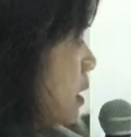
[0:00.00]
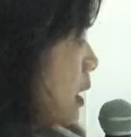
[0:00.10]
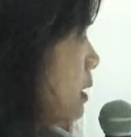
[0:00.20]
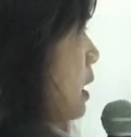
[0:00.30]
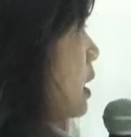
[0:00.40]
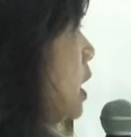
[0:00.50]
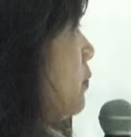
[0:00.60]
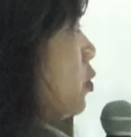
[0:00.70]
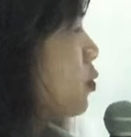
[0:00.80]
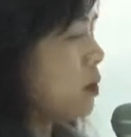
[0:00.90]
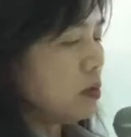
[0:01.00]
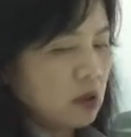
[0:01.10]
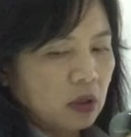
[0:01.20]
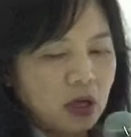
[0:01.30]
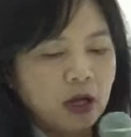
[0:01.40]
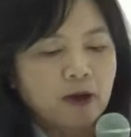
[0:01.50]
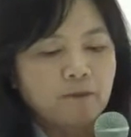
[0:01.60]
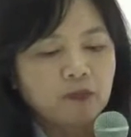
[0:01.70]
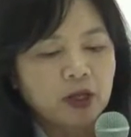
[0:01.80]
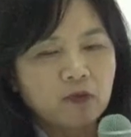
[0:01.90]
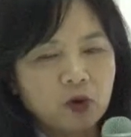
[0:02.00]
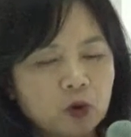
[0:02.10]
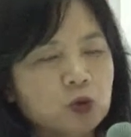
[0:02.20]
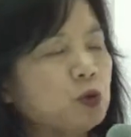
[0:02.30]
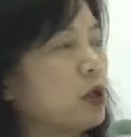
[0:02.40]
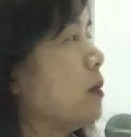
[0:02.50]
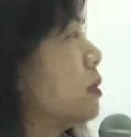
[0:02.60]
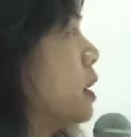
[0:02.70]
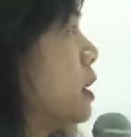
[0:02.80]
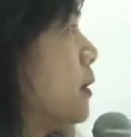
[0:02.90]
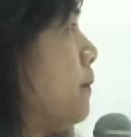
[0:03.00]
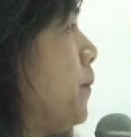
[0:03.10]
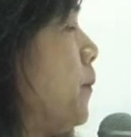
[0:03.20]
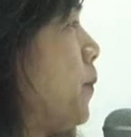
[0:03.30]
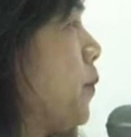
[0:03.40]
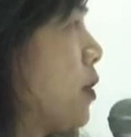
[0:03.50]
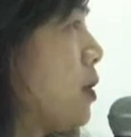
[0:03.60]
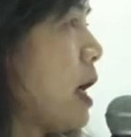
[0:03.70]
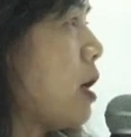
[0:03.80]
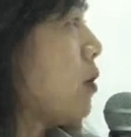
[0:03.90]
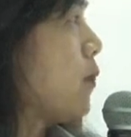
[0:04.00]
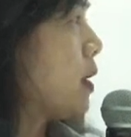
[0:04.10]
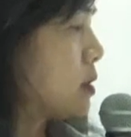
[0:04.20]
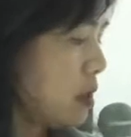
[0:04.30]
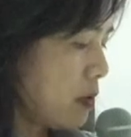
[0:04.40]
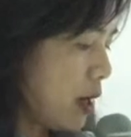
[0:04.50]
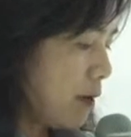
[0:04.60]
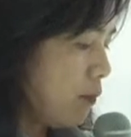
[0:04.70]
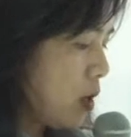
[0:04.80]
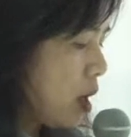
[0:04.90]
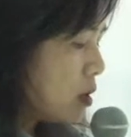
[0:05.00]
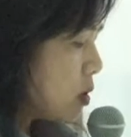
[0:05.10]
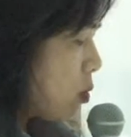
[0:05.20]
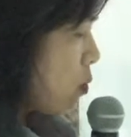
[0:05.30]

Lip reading: and then it will go to the optics, right? So